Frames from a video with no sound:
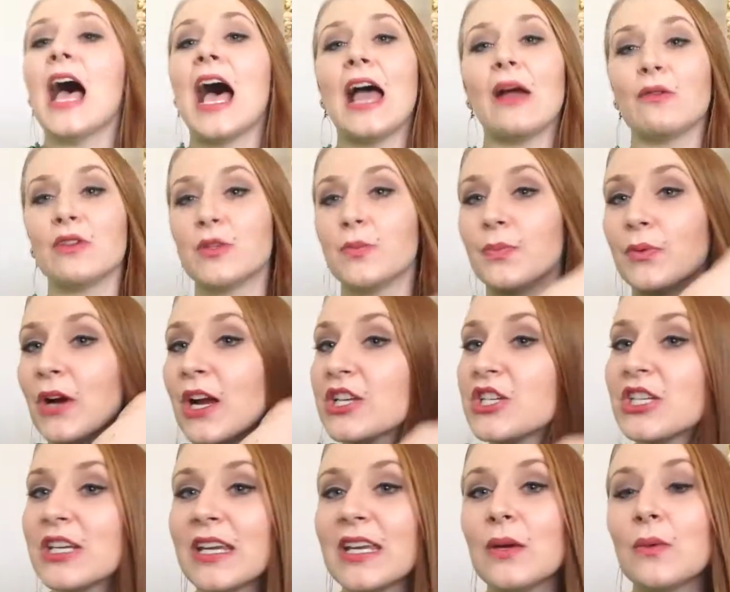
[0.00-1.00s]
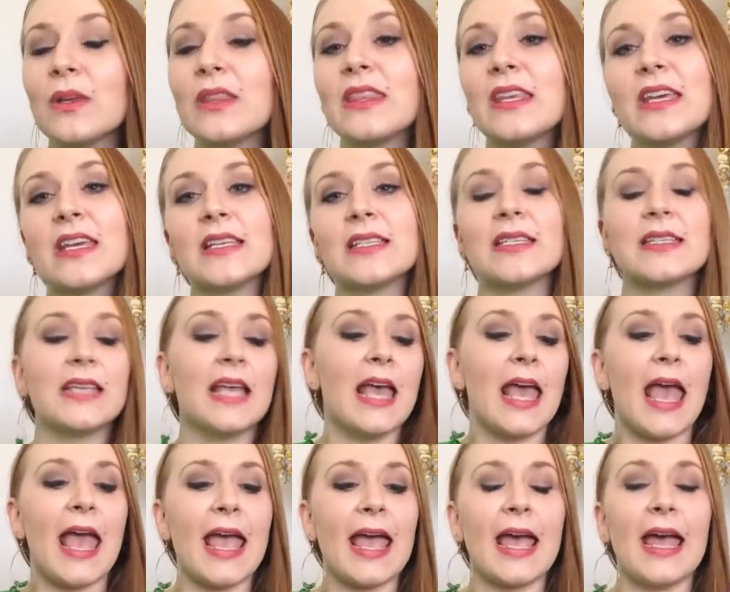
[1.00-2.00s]
I was brushing it with this,
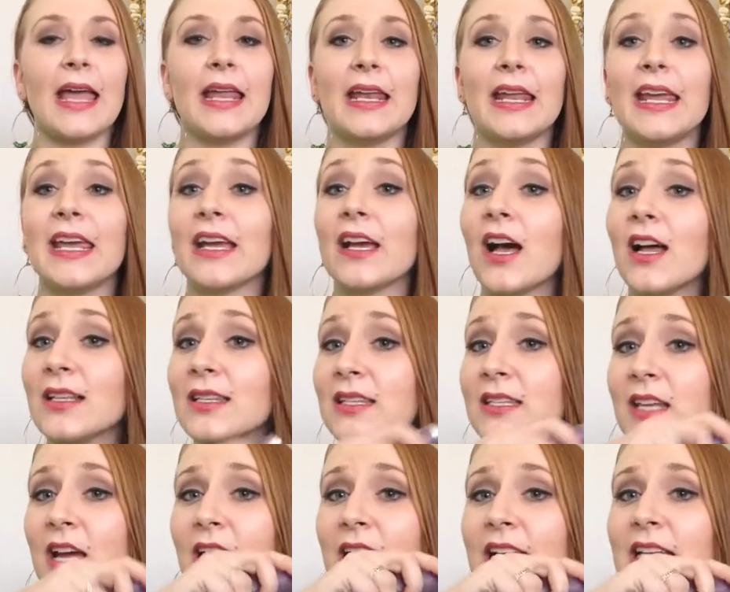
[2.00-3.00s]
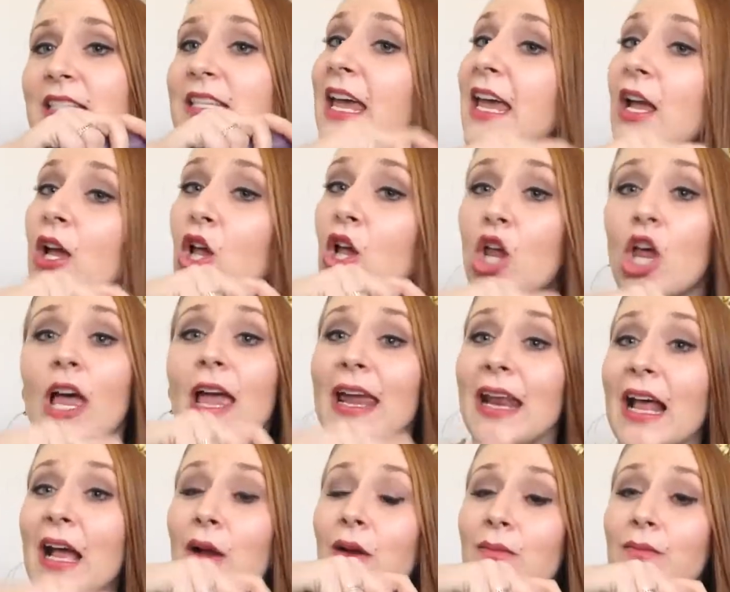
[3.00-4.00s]
and it got stuck in a tangle, and
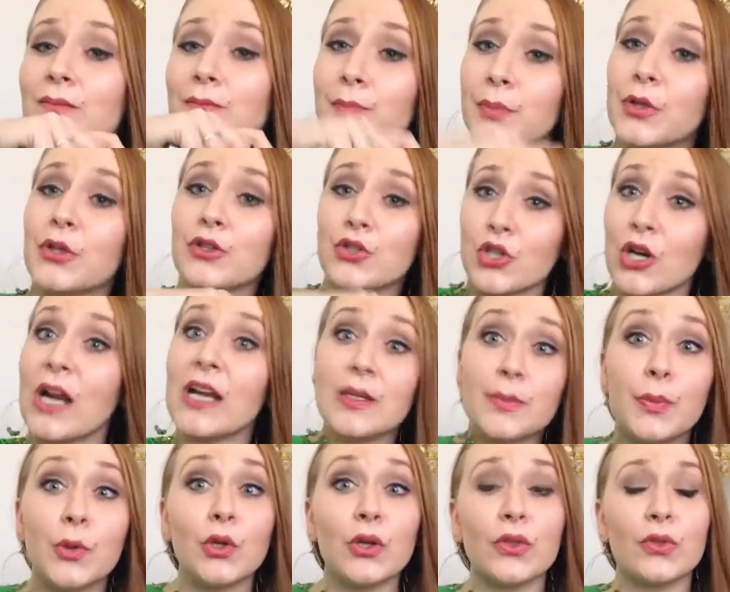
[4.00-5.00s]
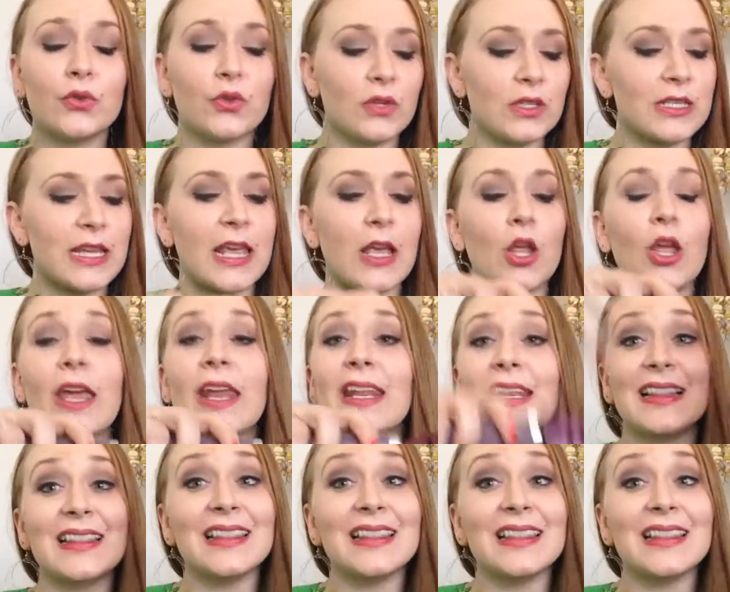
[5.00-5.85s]
I tried to pull it through the tangle, and it